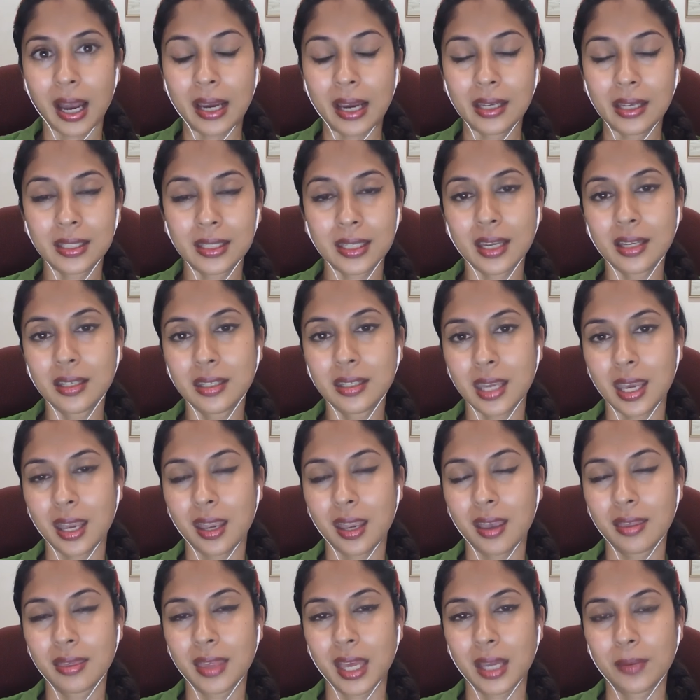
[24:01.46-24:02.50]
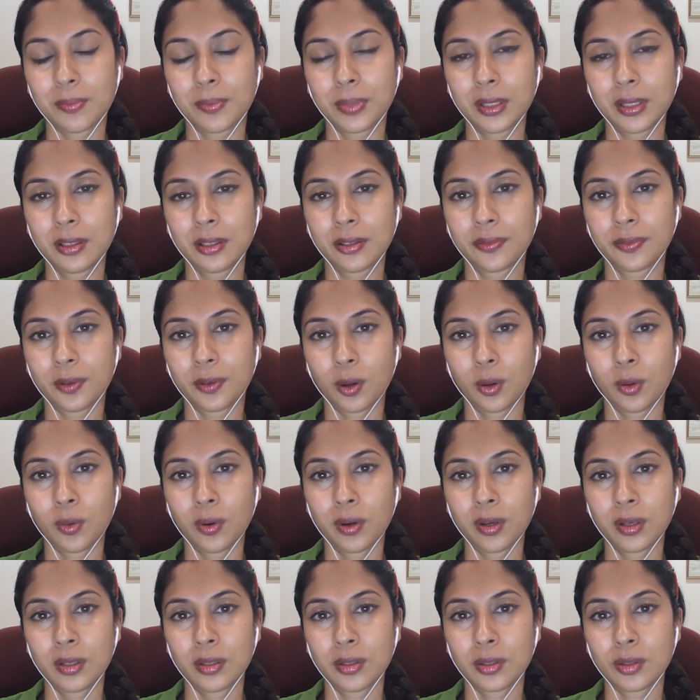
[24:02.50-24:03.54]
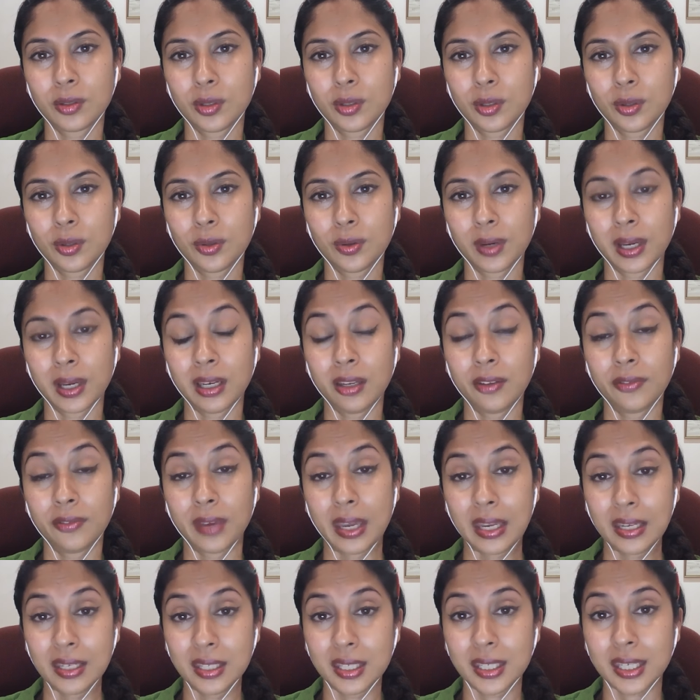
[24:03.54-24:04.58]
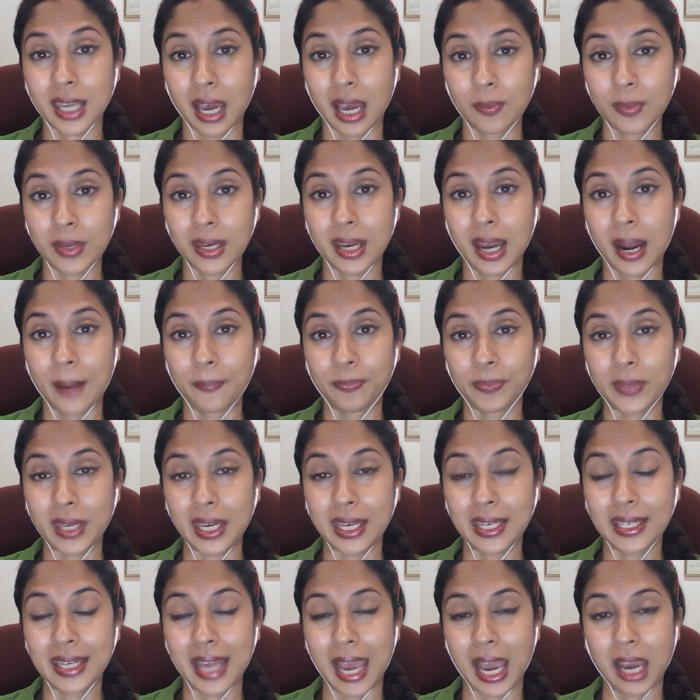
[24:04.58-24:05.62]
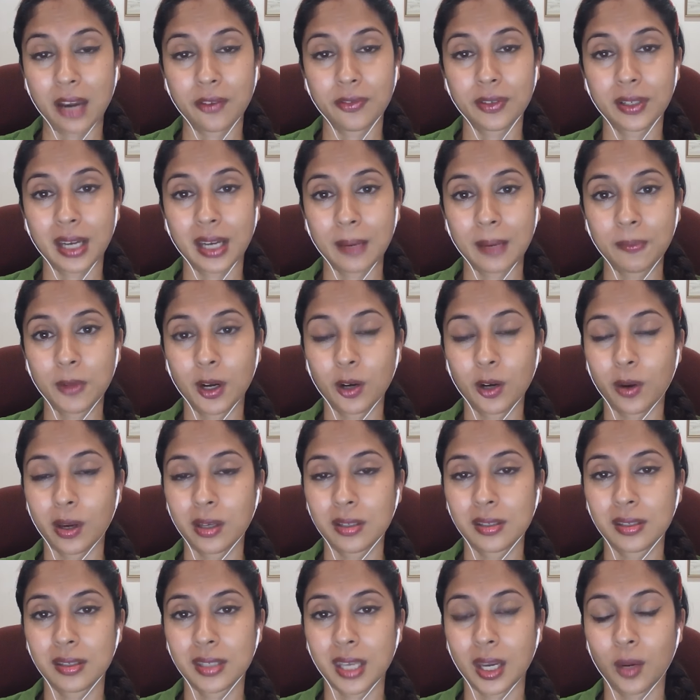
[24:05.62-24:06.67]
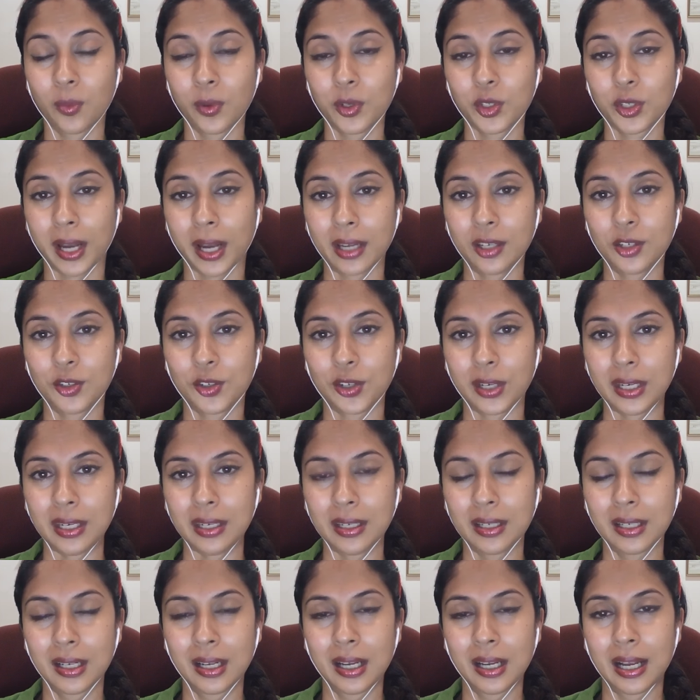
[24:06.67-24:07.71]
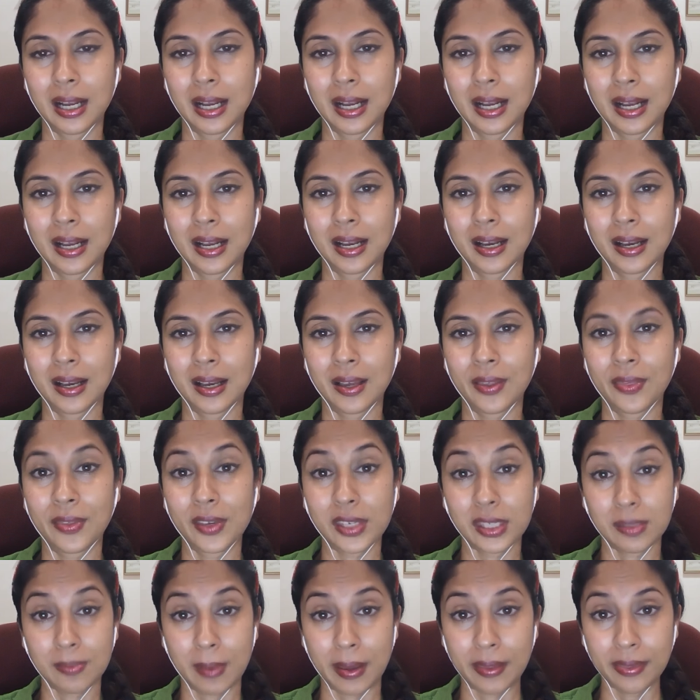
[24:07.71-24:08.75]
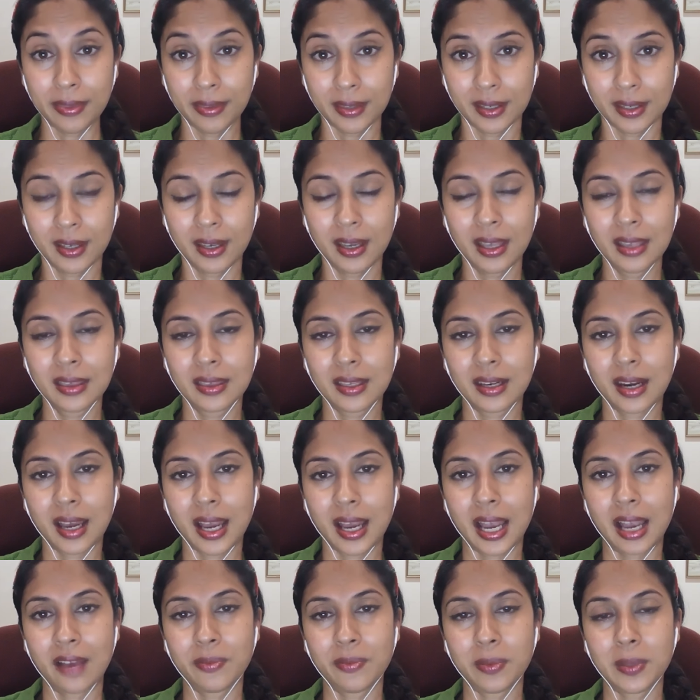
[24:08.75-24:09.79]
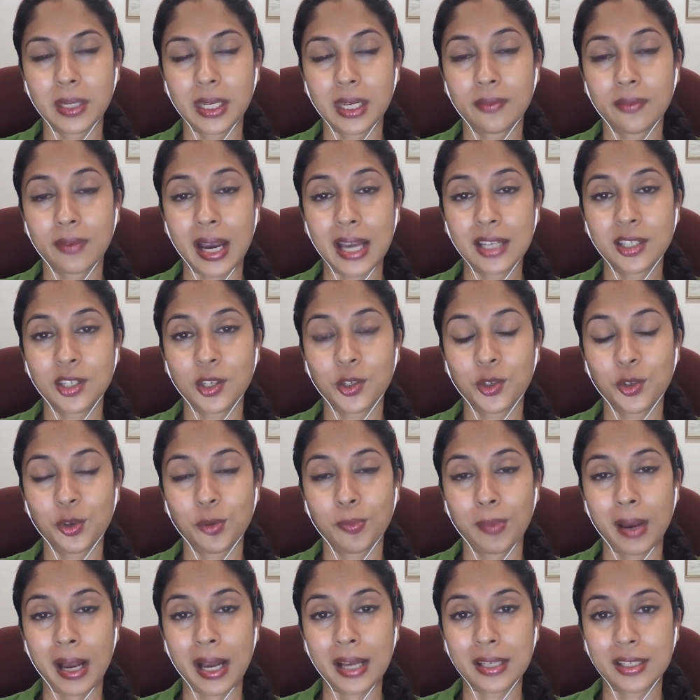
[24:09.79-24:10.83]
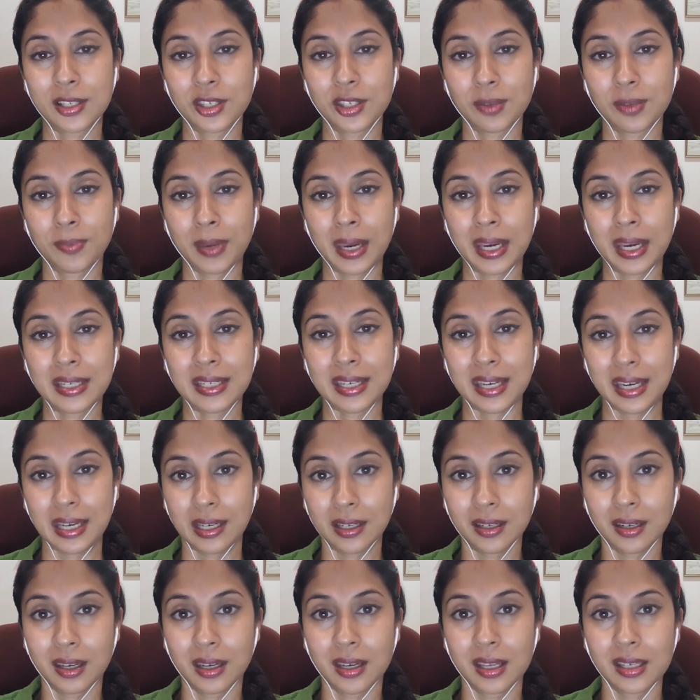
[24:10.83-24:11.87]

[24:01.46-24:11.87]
I intend taking that bill forward to an event coming up in Africa. I'm not going to say which country, this month, that I have been invited to participate in.